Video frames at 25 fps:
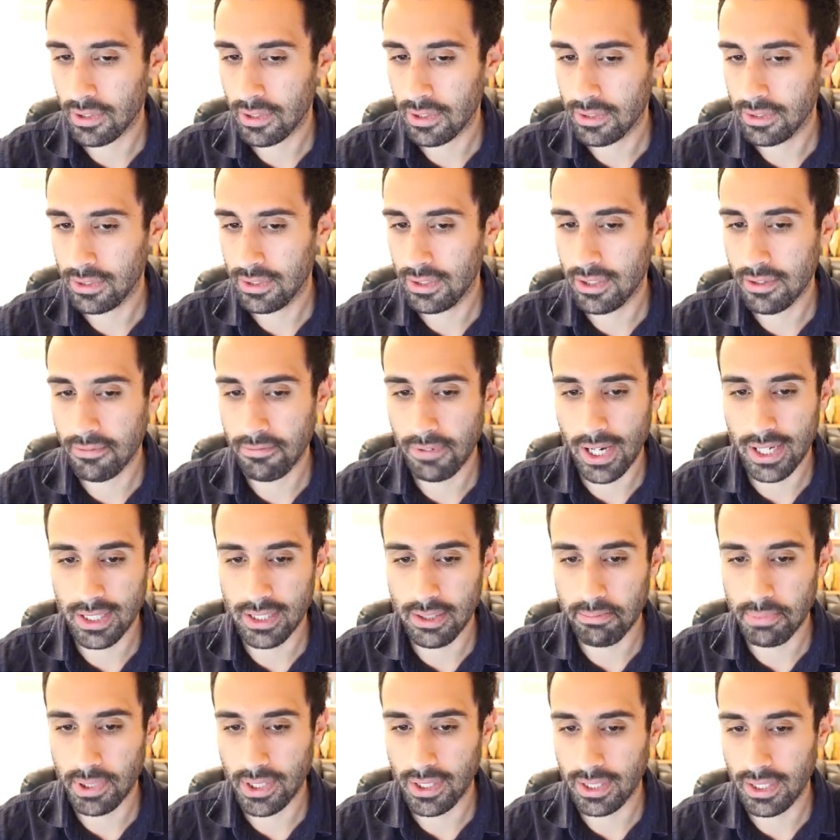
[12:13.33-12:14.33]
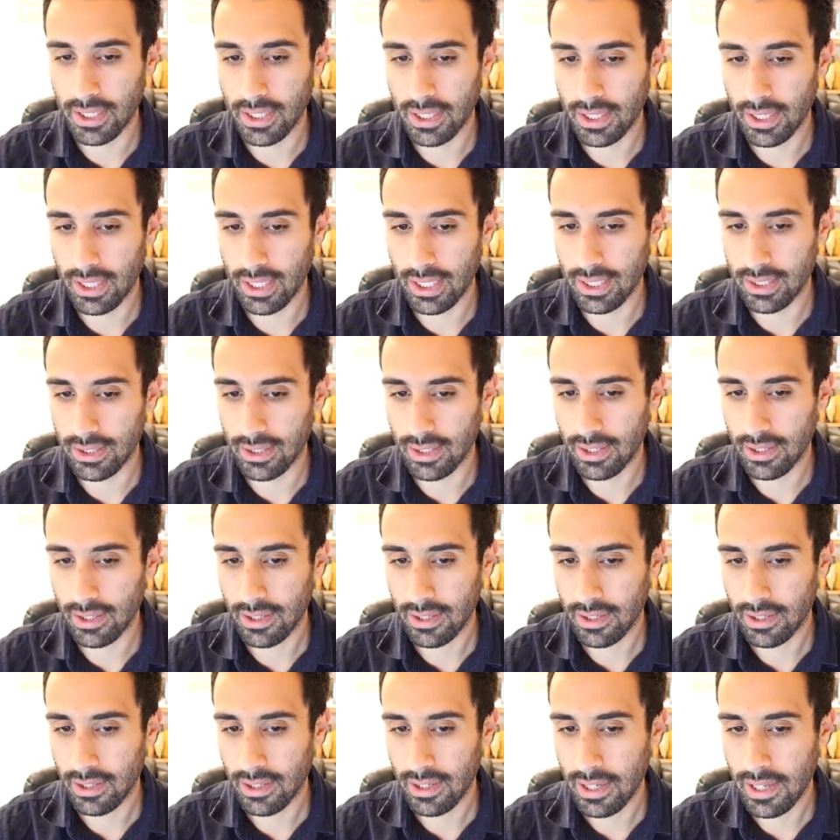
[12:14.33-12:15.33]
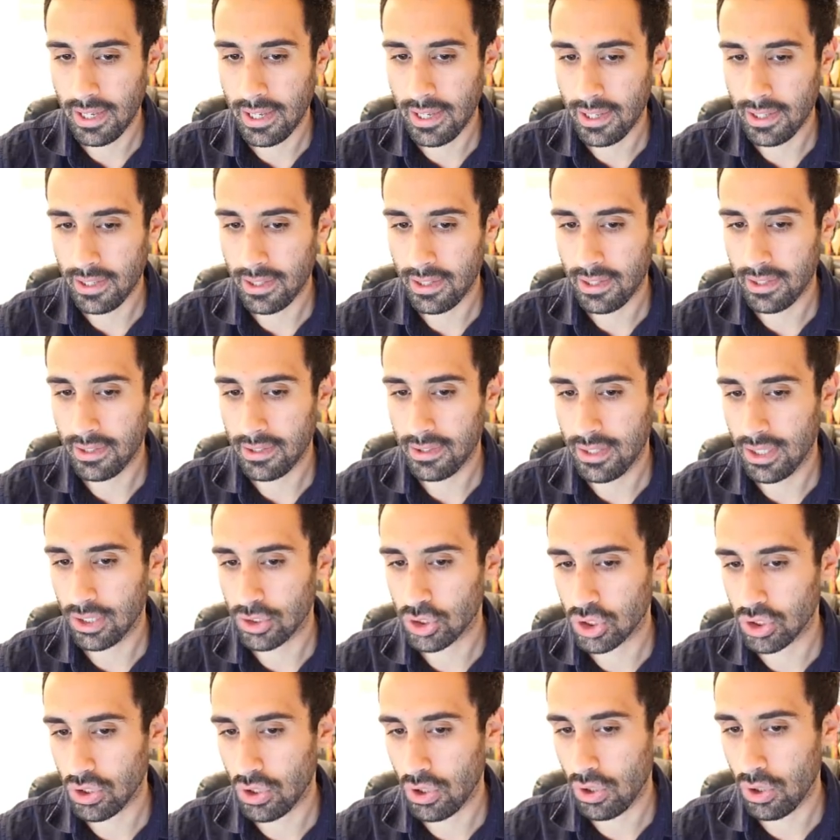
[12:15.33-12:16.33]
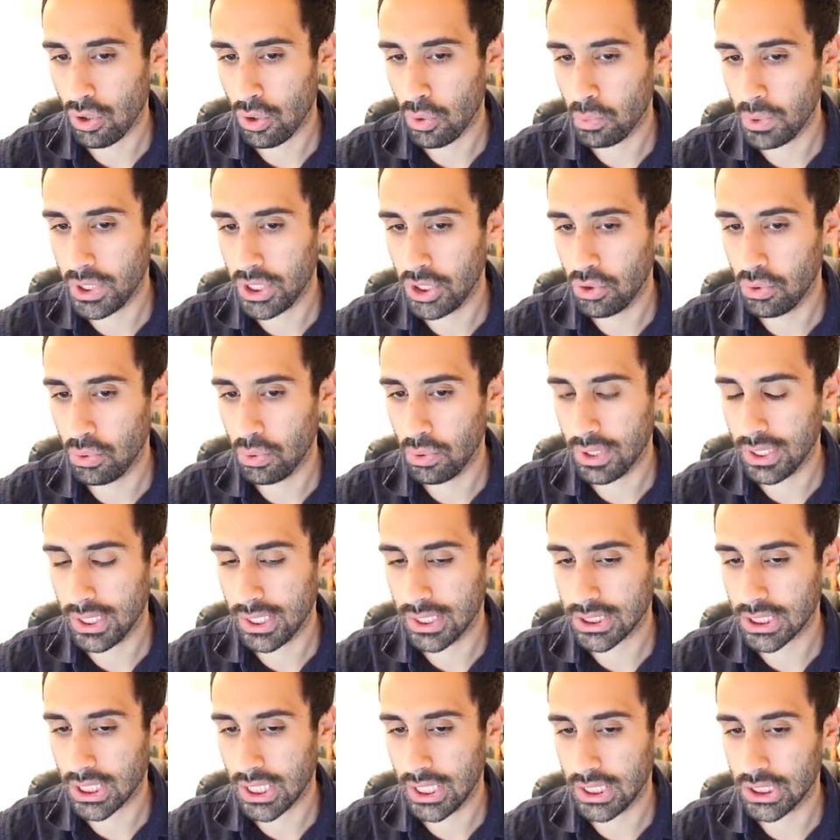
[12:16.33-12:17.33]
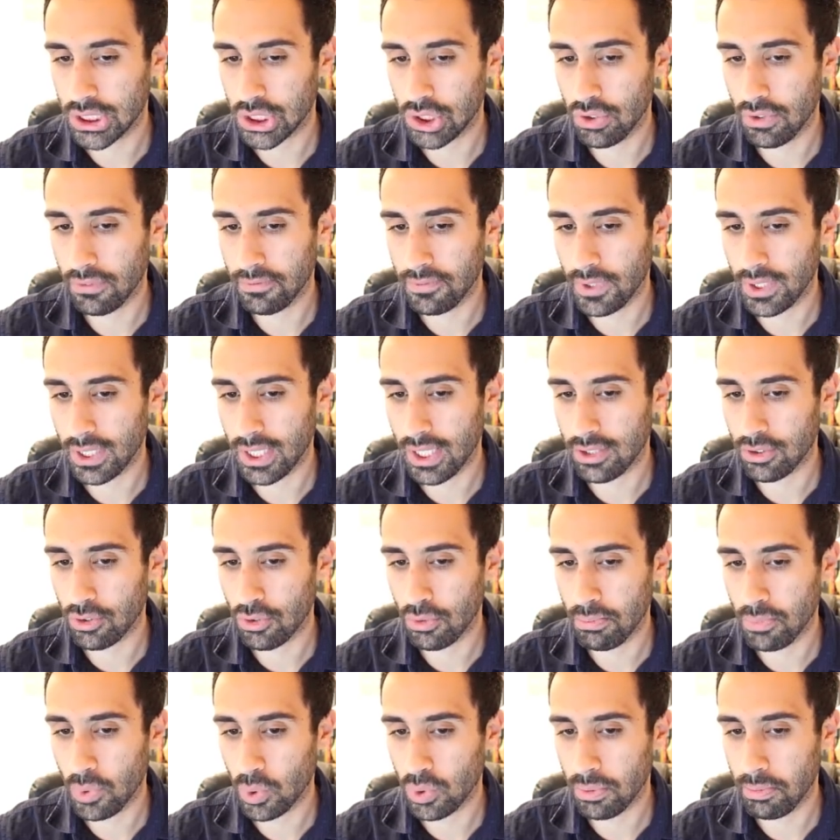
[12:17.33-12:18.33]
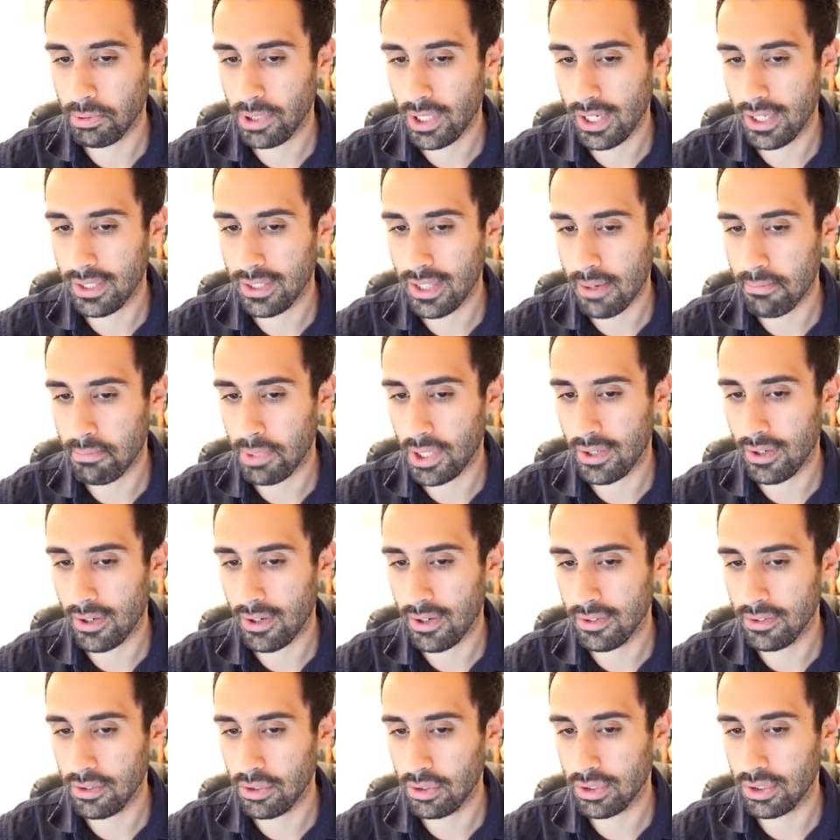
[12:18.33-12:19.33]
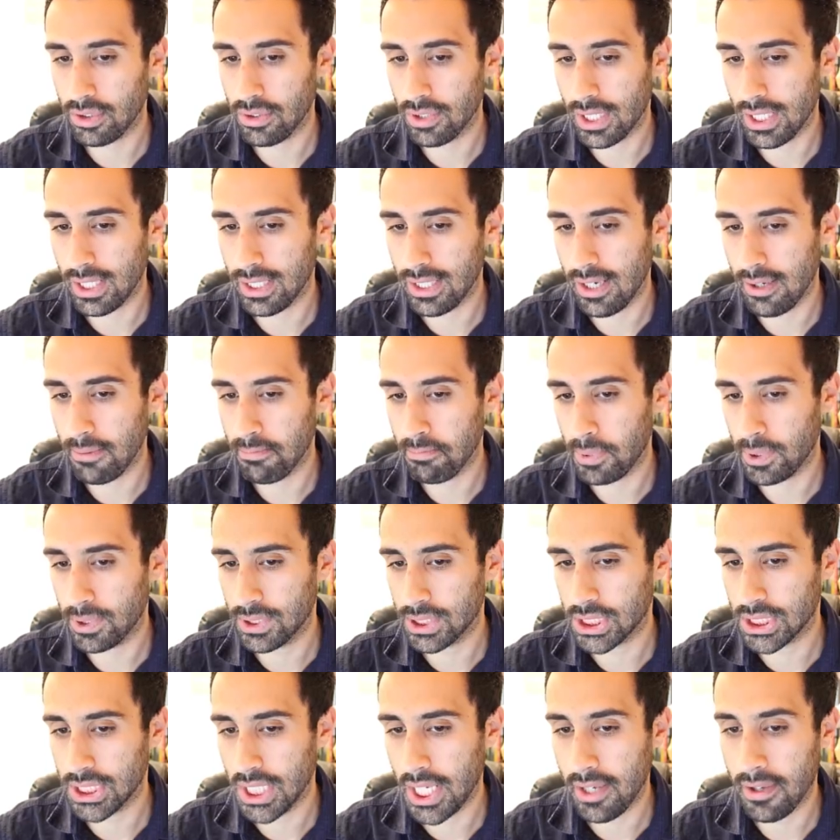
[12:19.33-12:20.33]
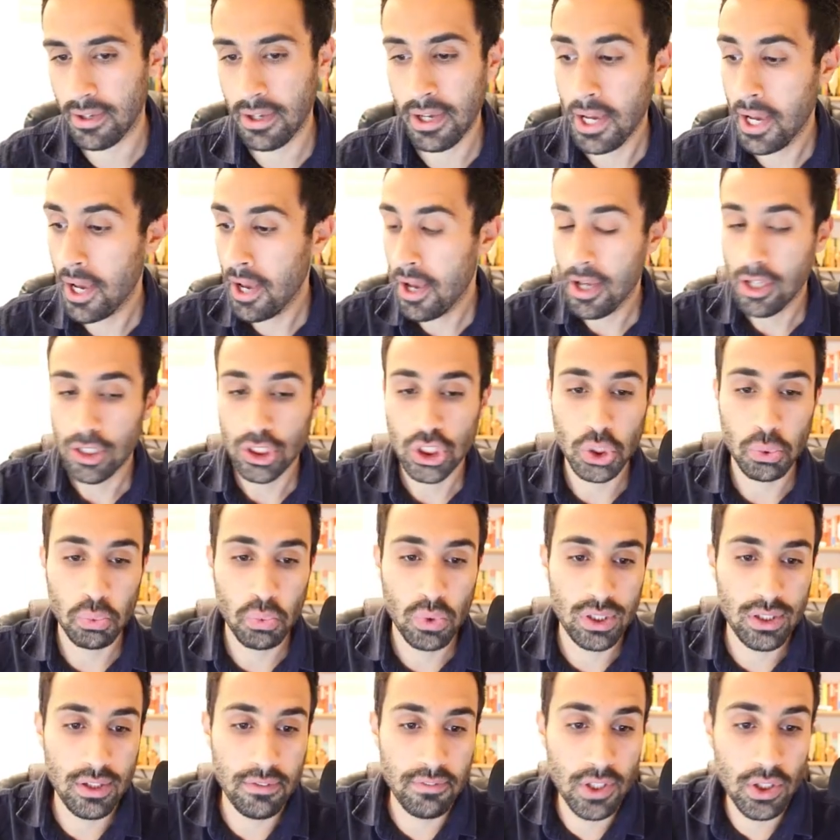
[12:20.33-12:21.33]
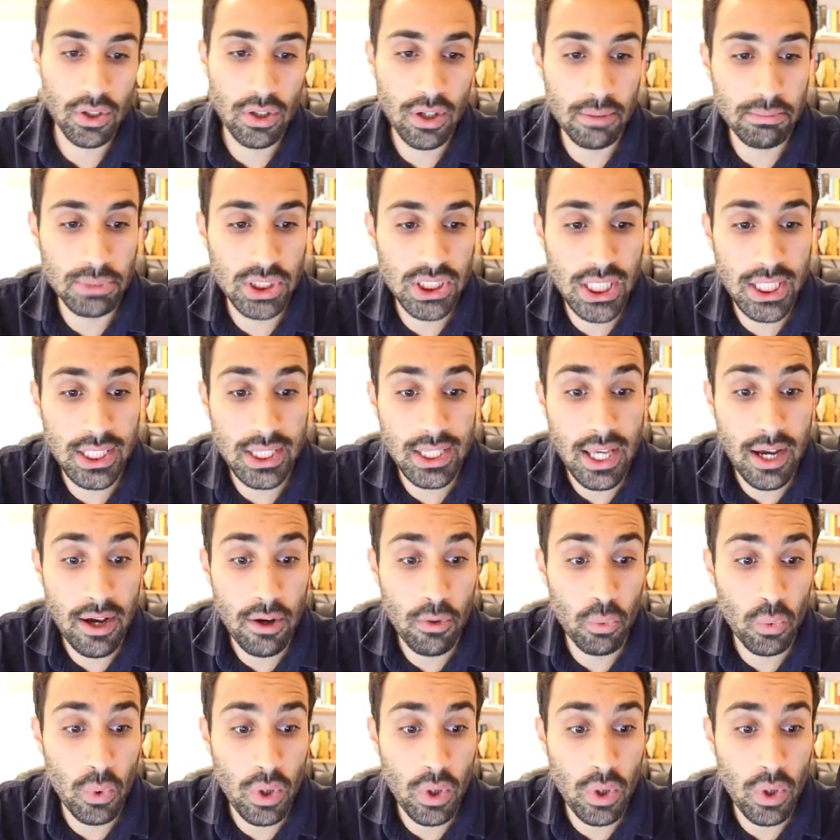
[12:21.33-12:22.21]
divided by in. That's all we do in this case. Don't forget to multiply that by 100 to get it in percent. So whatever comes in now,